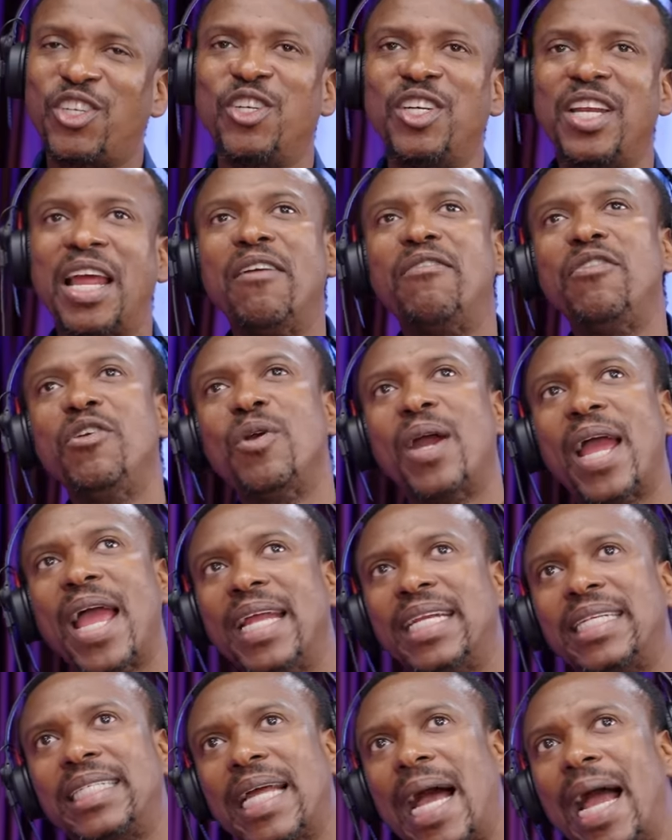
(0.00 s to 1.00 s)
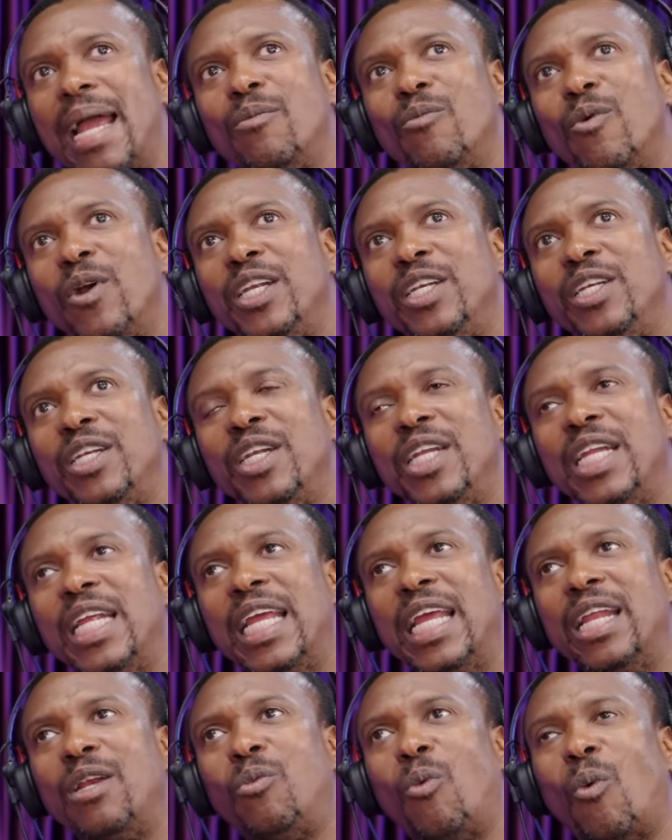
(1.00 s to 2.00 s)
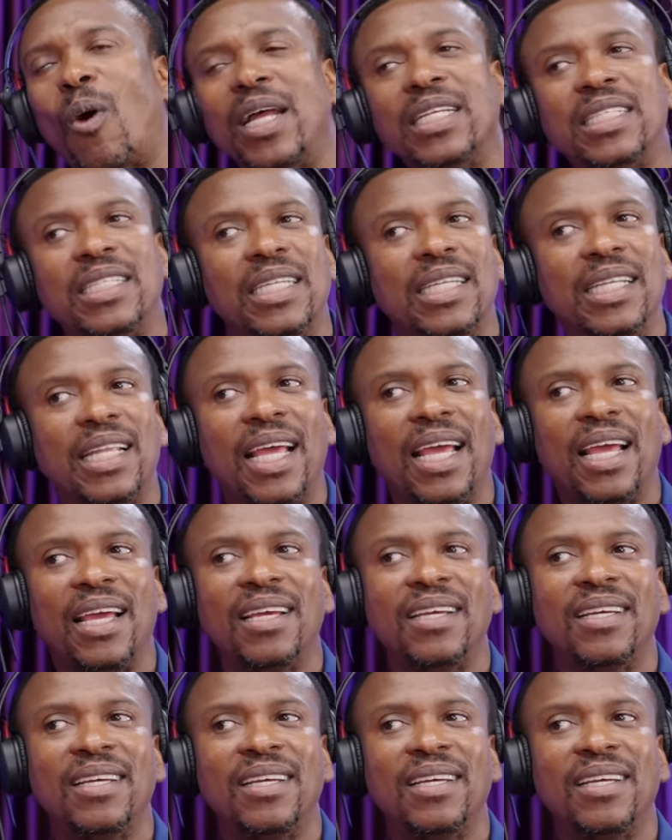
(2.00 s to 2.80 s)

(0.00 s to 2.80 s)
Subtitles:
Have you had time when it wasn't there?